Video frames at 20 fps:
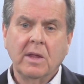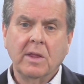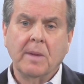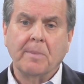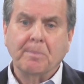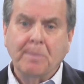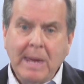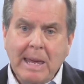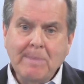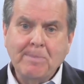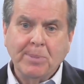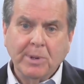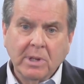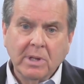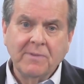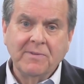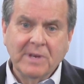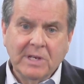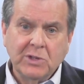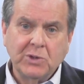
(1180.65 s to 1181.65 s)
the
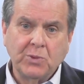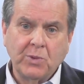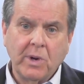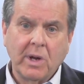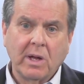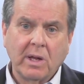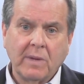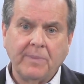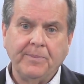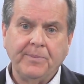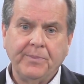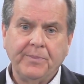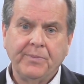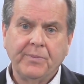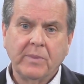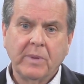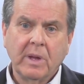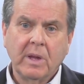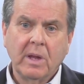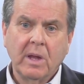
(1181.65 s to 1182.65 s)
people of Israel
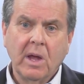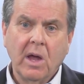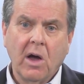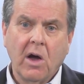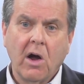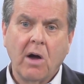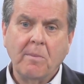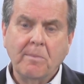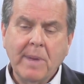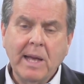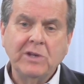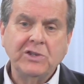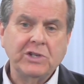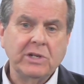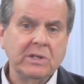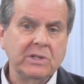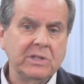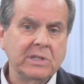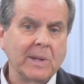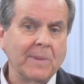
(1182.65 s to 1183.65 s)
are
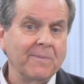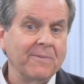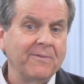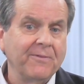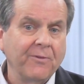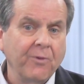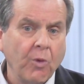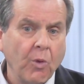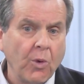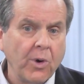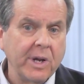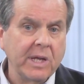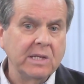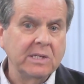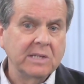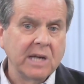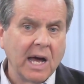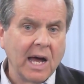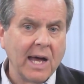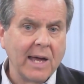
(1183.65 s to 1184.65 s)
mentioned some
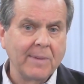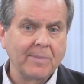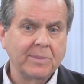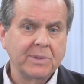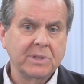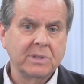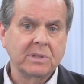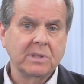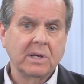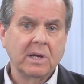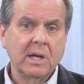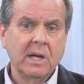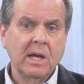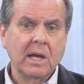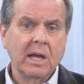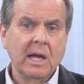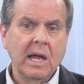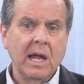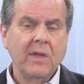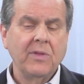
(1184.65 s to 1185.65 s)
40 times
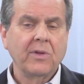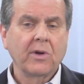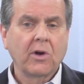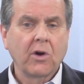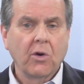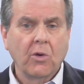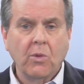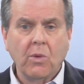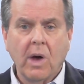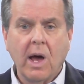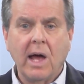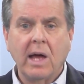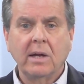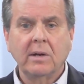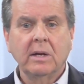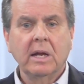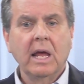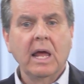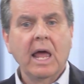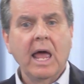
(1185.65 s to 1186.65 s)
in the
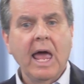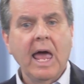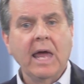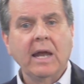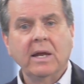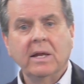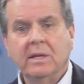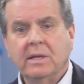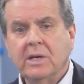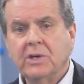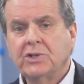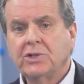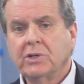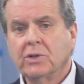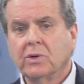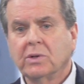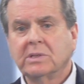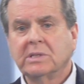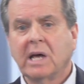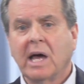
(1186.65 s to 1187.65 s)
Quran and
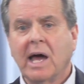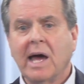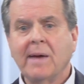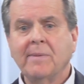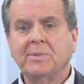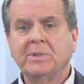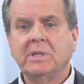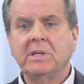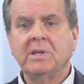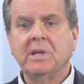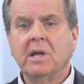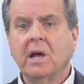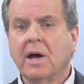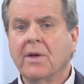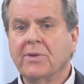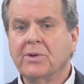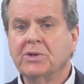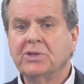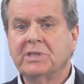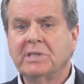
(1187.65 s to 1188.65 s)
additional times in the
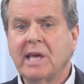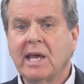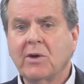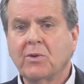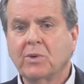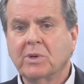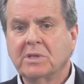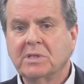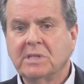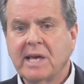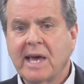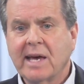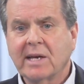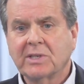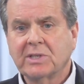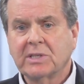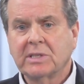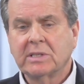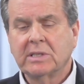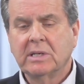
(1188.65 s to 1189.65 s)
other sacred
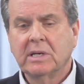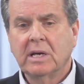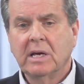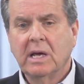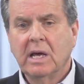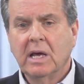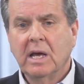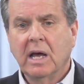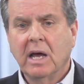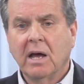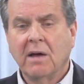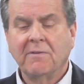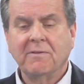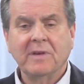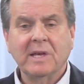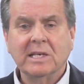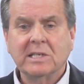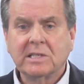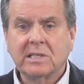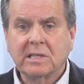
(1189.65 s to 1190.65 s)
texts
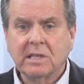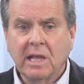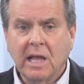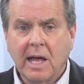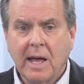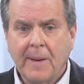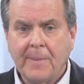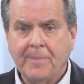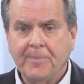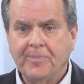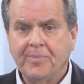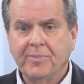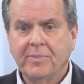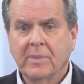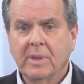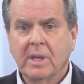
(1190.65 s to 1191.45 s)
of Islam.